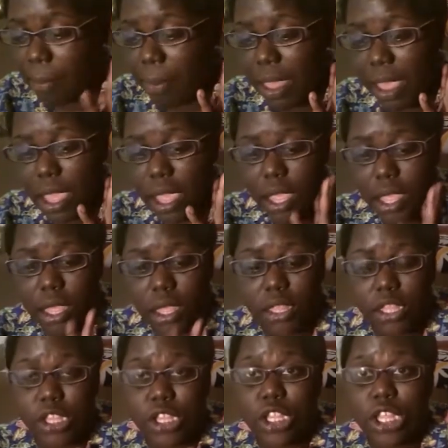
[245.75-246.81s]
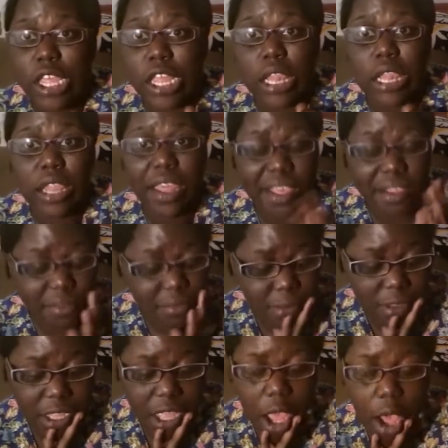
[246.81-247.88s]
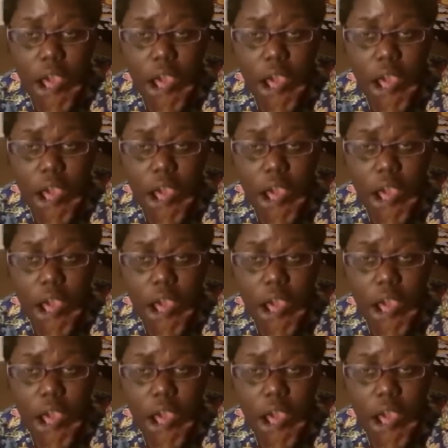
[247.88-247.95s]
I'm like in love with